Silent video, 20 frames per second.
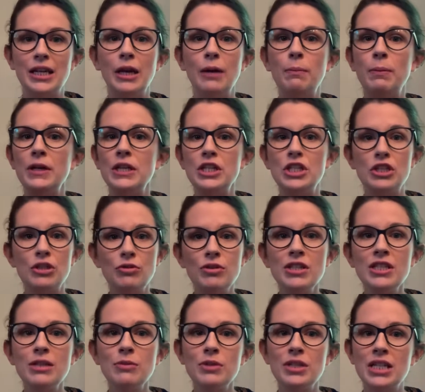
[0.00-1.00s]
but as soon
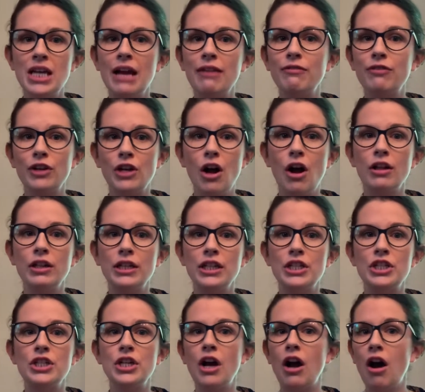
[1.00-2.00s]
as it was time for
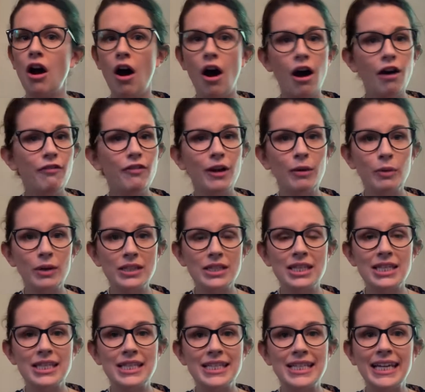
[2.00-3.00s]
college, off I went to
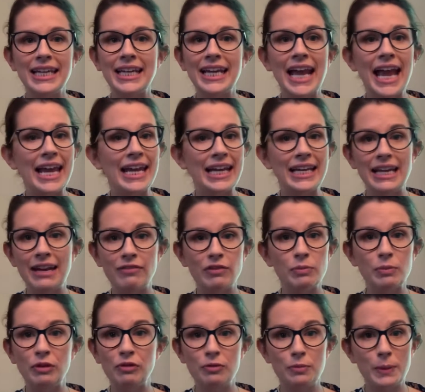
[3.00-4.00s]
the city and I never
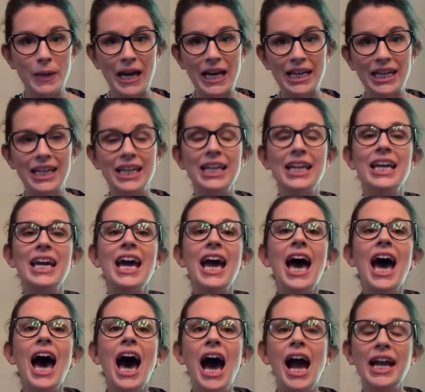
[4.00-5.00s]
moved back.
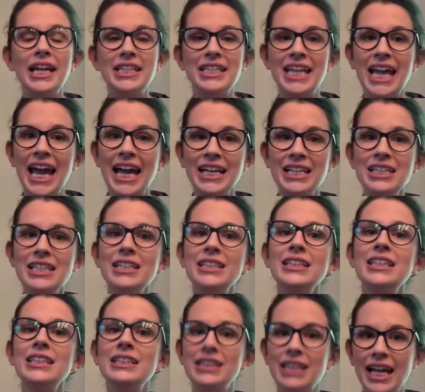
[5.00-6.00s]
I
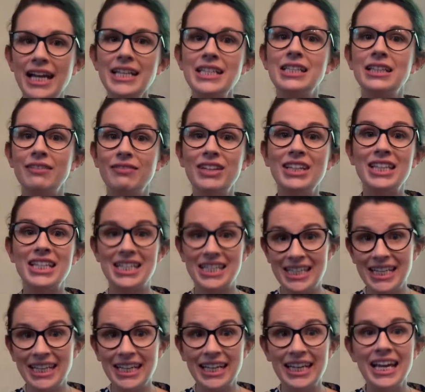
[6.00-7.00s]
technically liked living in the
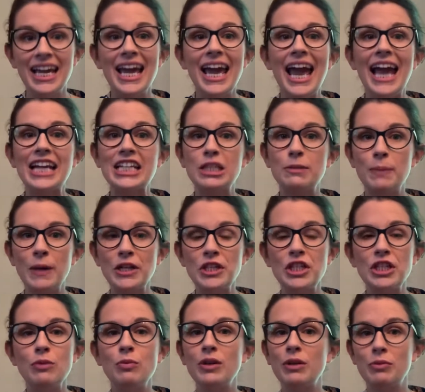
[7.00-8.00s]
city,
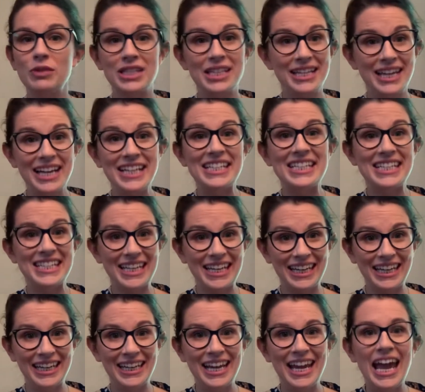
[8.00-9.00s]
especially when it was a nice
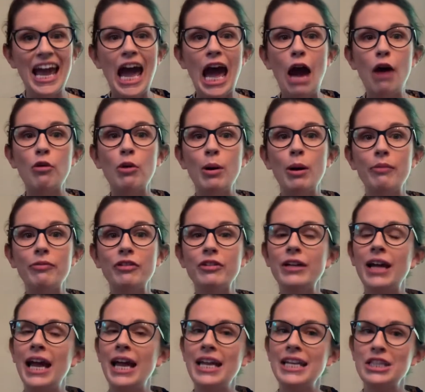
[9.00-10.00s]
city.
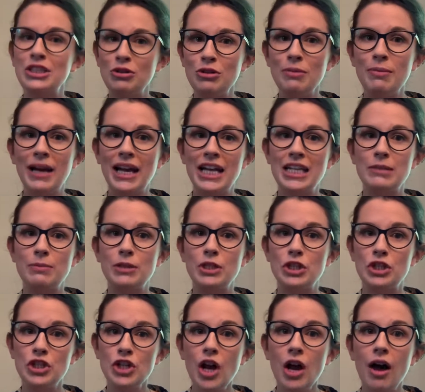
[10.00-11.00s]
However, due to my husband's
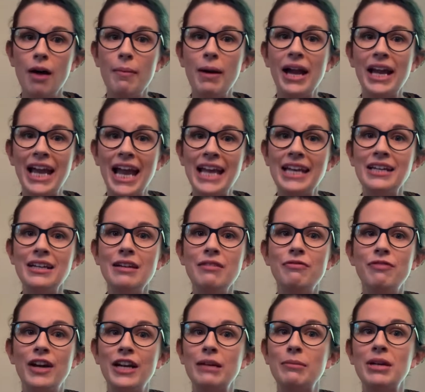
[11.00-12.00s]
job, I ended up
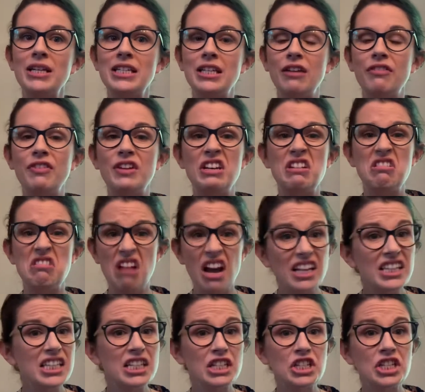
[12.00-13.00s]
finding myself in
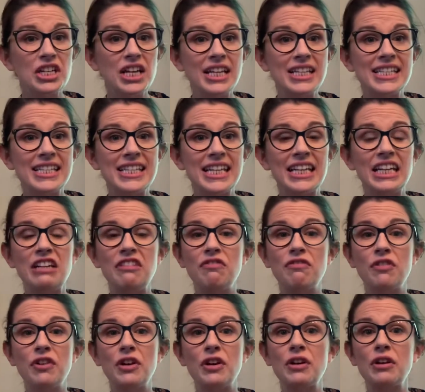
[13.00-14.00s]
not such a nice city
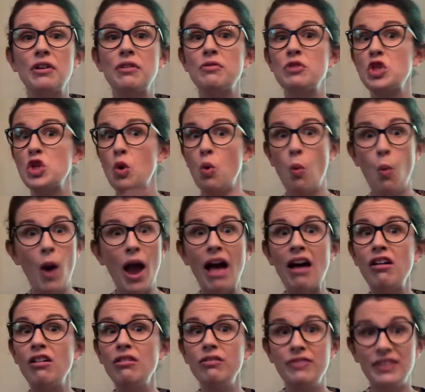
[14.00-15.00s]
for
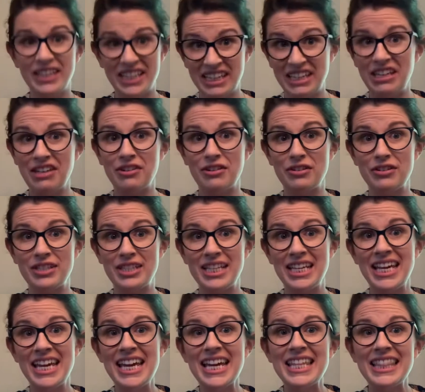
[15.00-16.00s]
12 years.
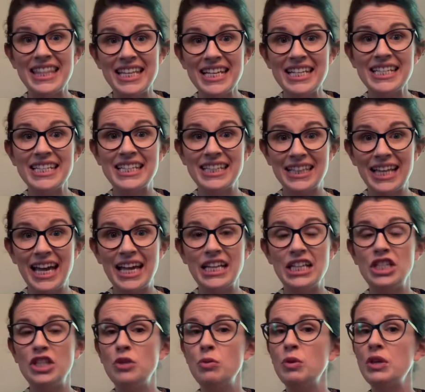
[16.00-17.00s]
This led
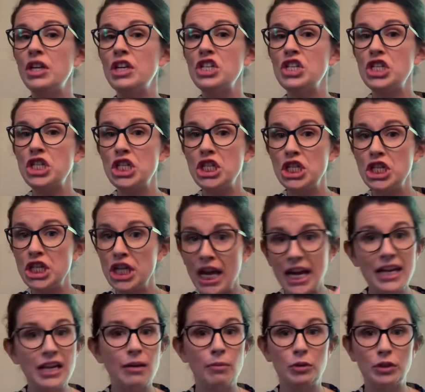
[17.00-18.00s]
to an
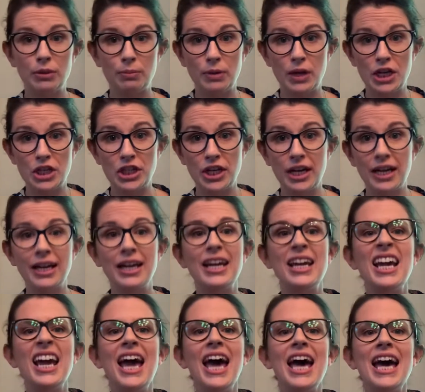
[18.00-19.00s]
unshakable depression.
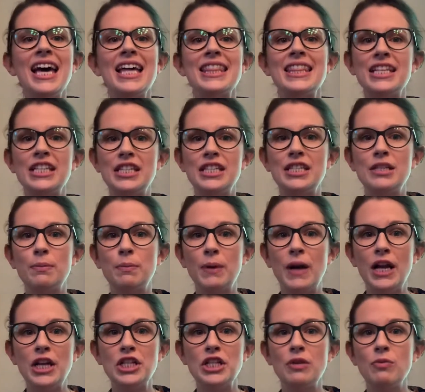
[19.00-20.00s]
This
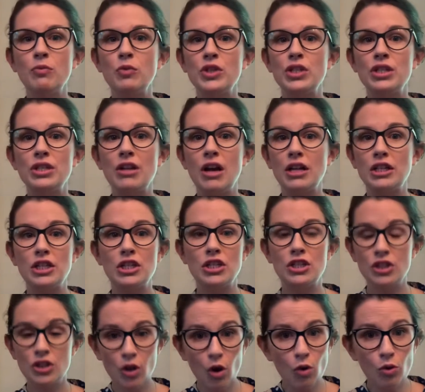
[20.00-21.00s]
depression was not
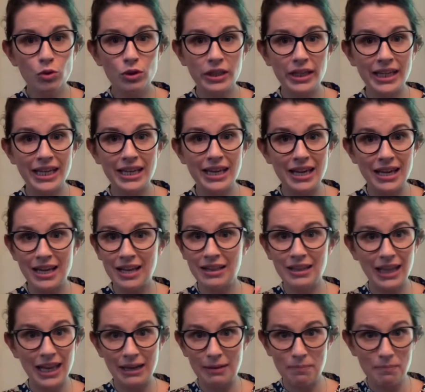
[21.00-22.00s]
solely
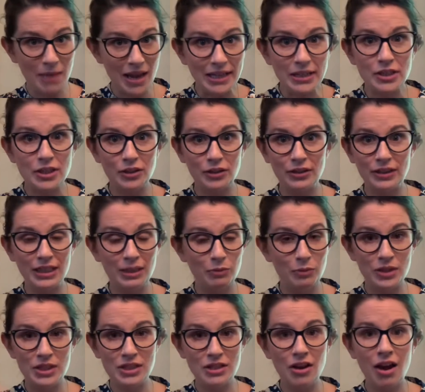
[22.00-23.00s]
mental. It
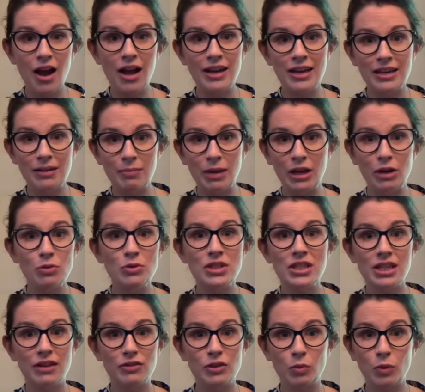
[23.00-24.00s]
was not my own
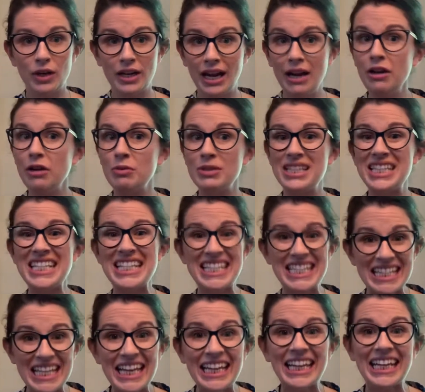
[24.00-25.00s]
stuff to work out. It was the
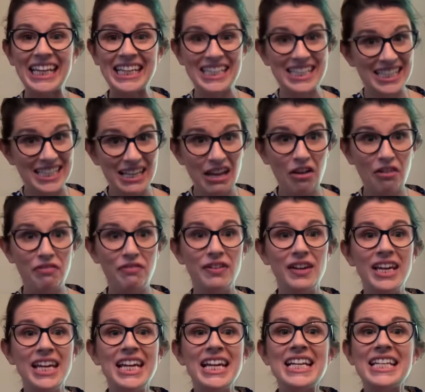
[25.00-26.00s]
city itself.
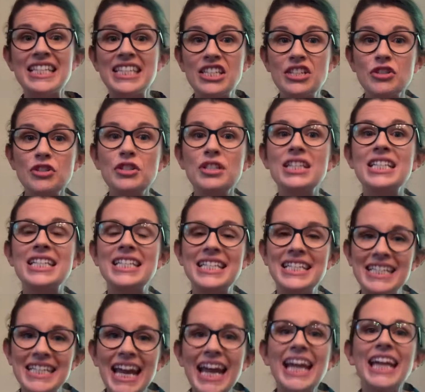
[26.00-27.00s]
Still to this
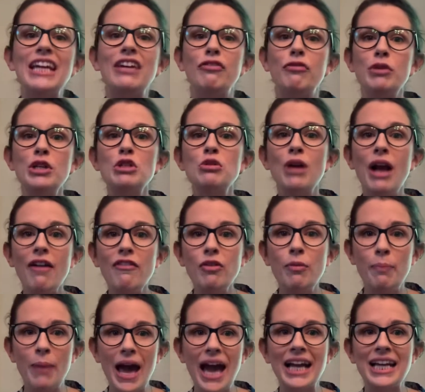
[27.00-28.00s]
day, if we travel
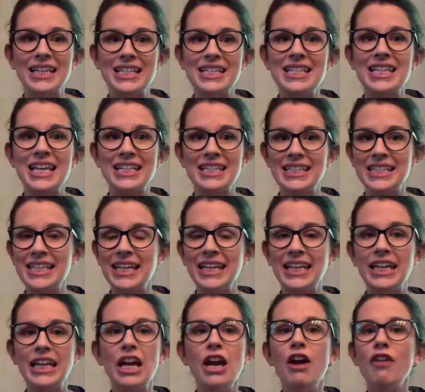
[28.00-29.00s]
back into that
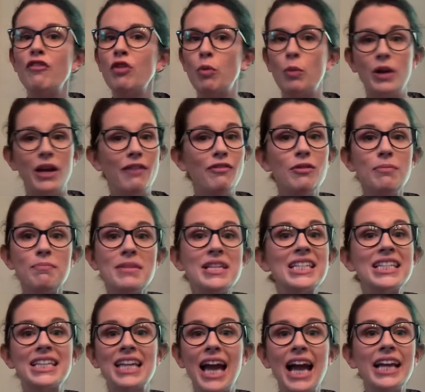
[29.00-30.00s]
city for whatever
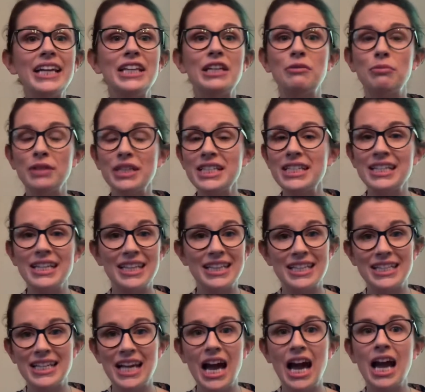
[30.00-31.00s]
misguided reason at the
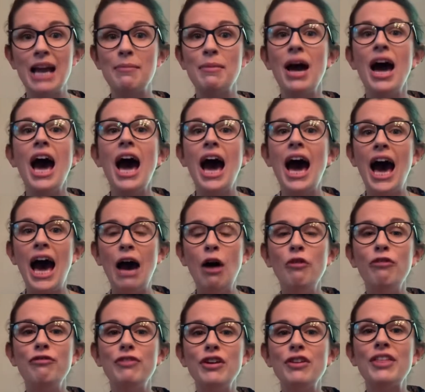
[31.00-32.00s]
time, I'll
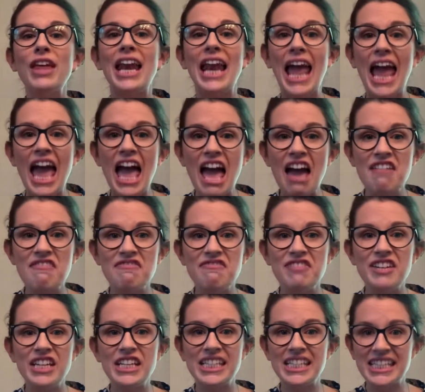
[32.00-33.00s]
feel that
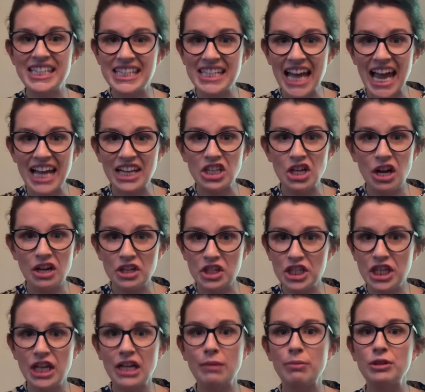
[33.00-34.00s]
heavy, sad,
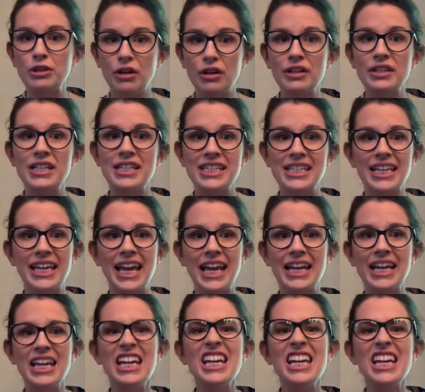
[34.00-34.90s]
unshakable darkness again.